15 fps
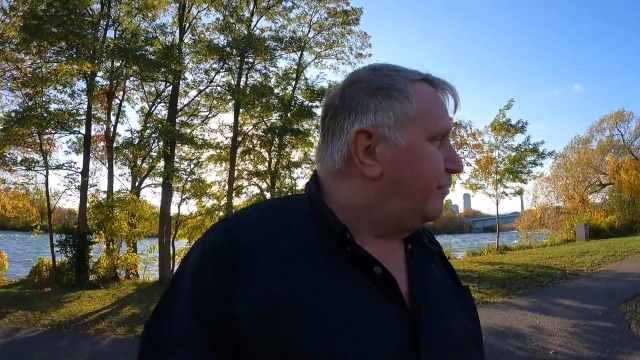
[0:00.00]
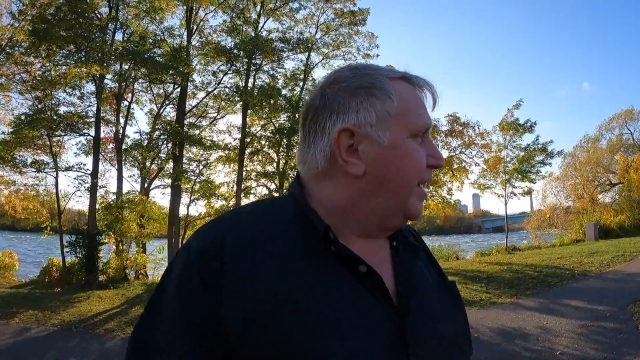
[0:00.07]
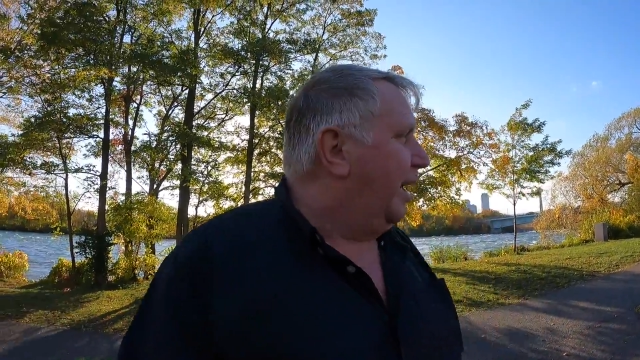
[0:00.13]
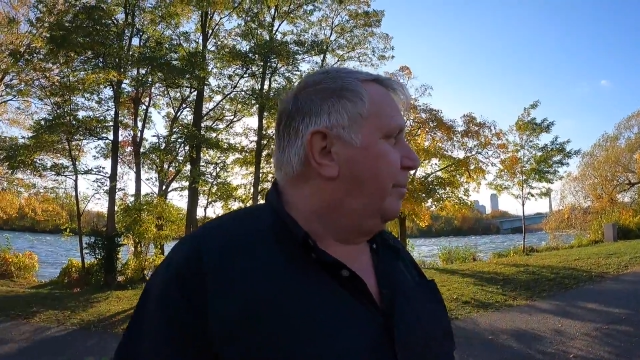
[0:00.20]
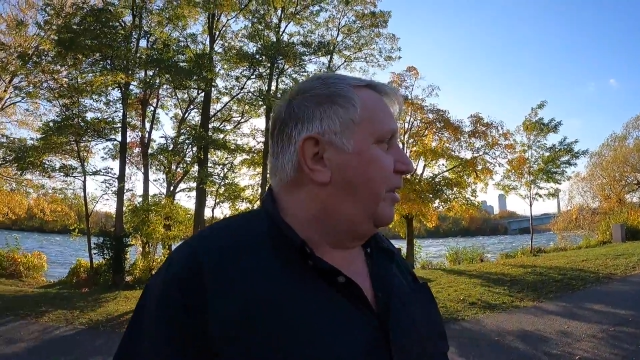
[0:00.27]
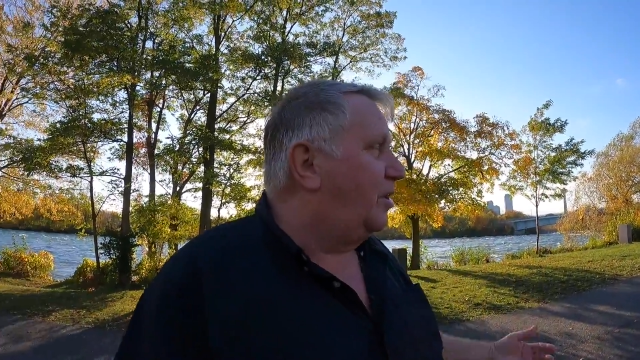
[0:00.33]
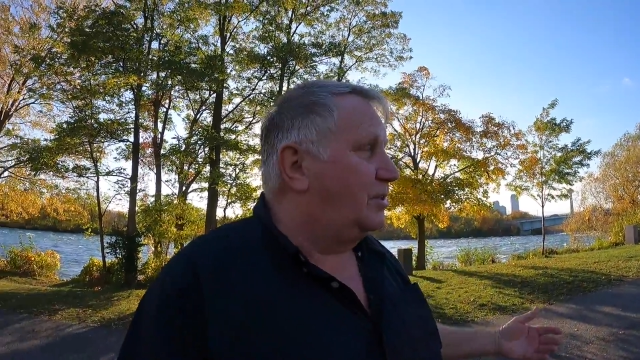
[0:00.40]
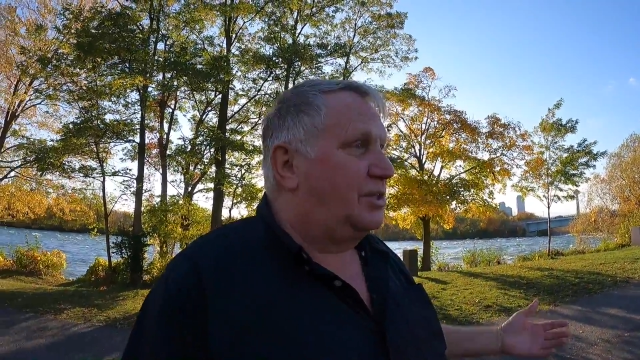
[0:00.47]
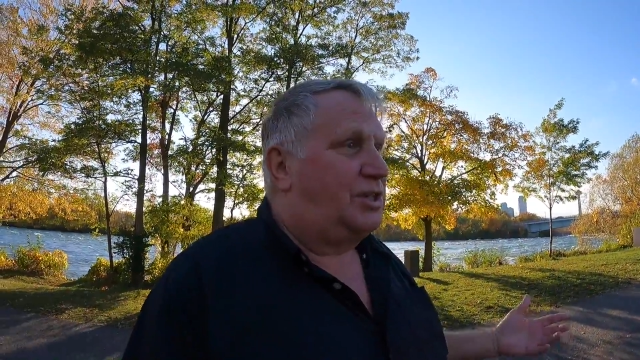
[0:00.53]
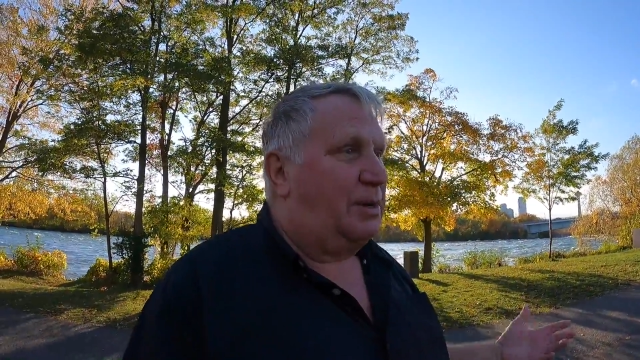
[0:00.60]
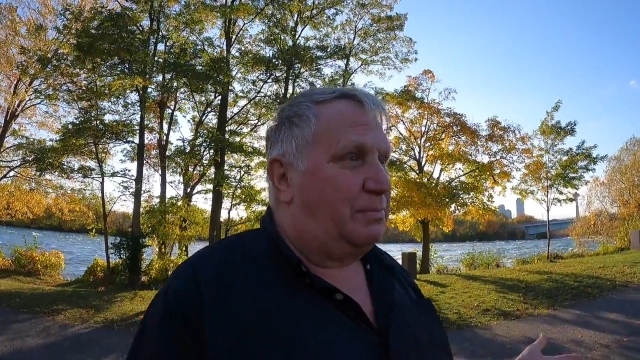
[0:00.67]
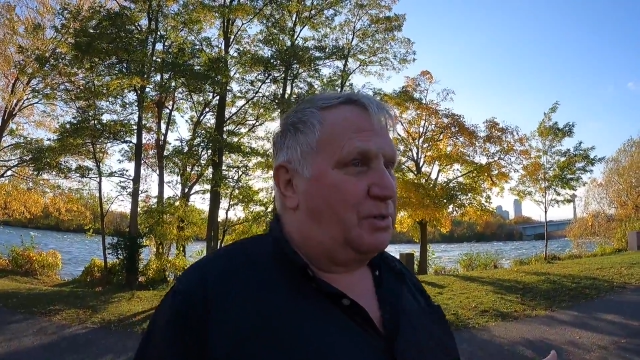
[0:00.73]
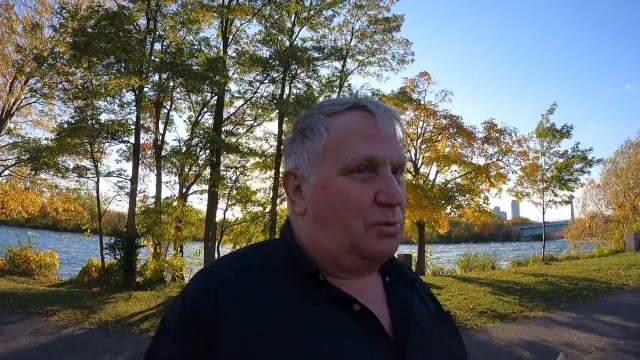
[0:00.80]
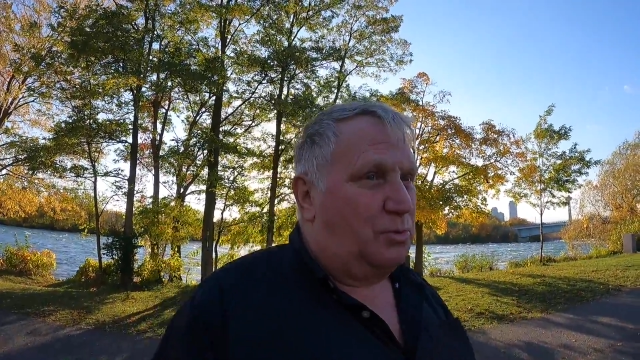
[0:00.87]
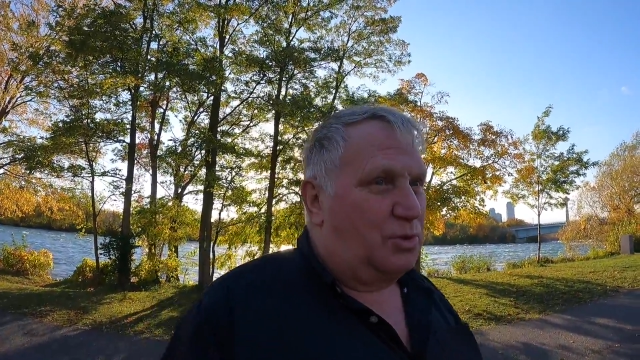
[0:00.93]
And because the
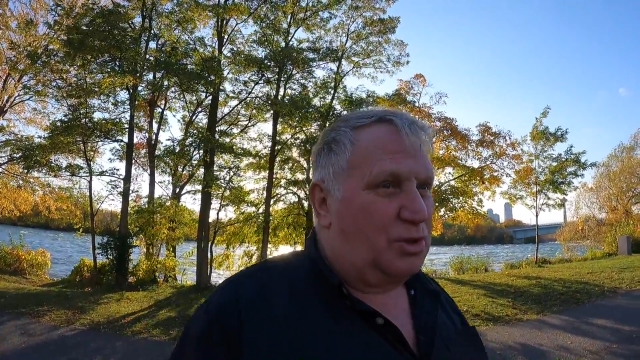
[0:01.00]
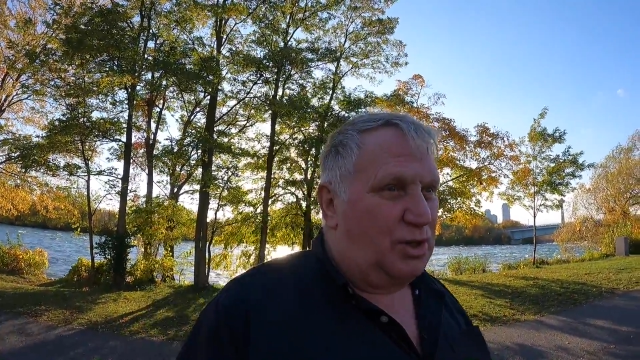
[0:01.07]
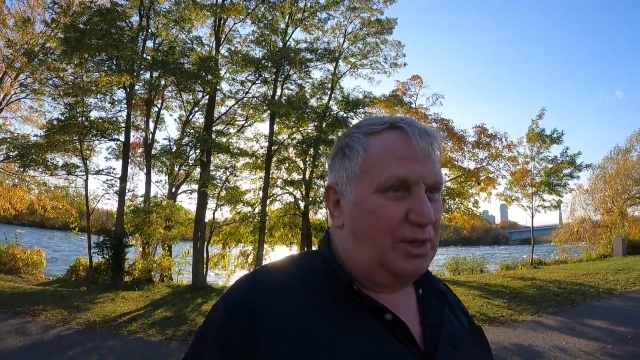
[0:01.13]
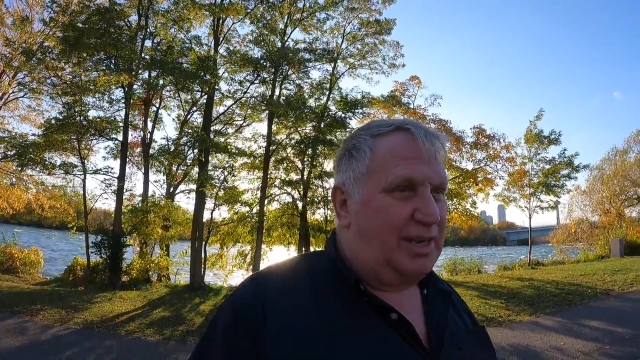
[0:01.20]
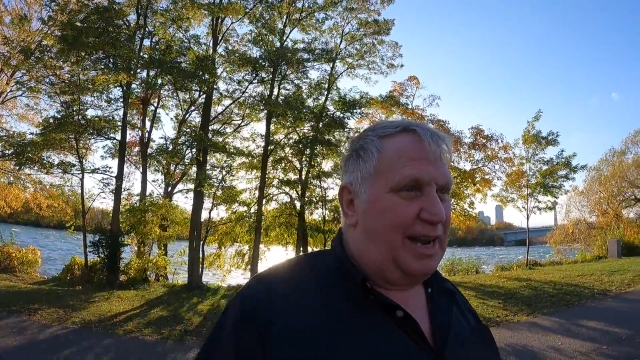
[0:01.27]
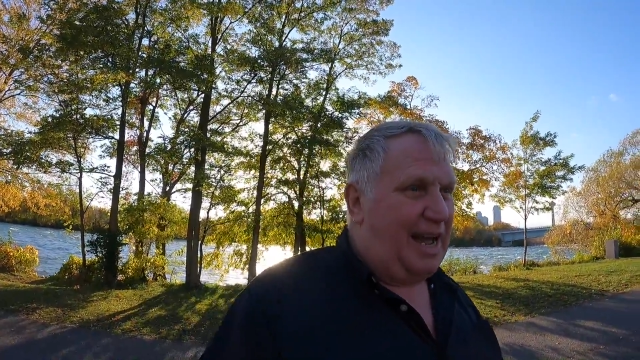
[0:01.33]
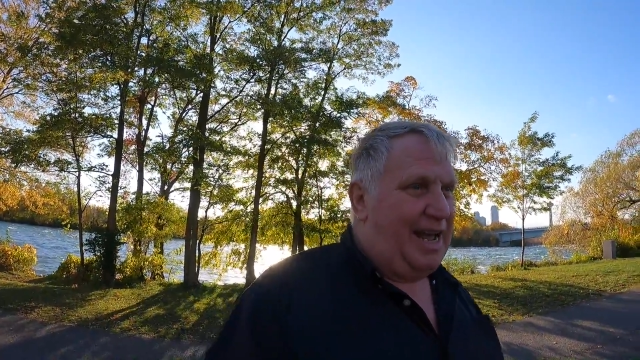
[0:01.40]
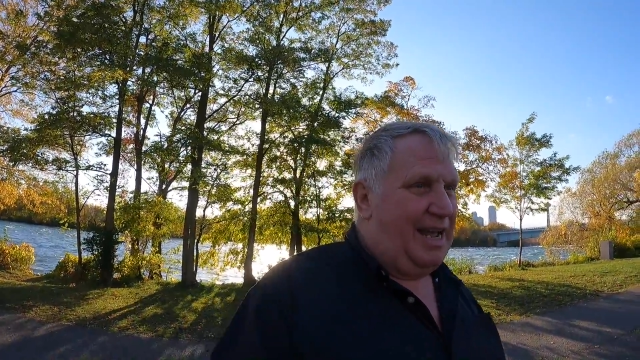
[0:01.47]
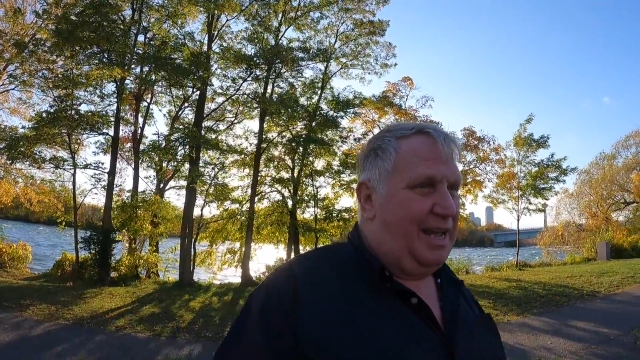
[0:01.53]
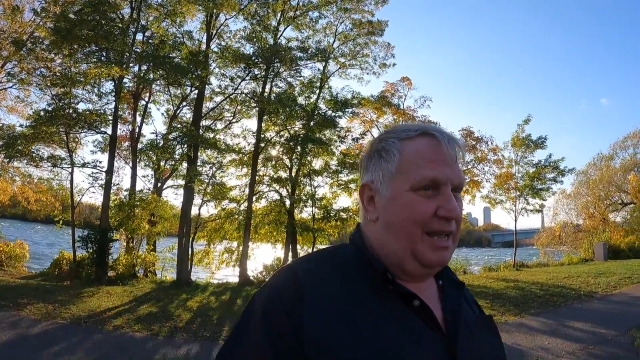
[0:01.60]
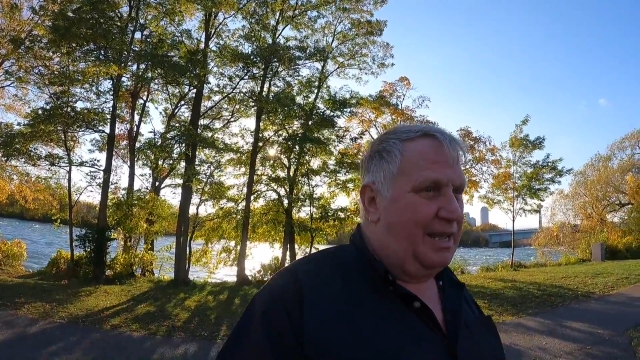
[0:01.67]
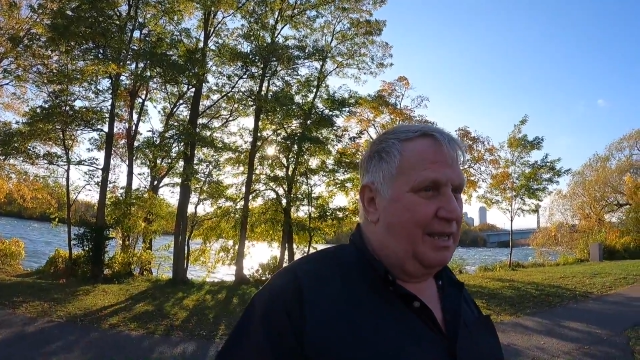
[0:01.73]
temperature was good today,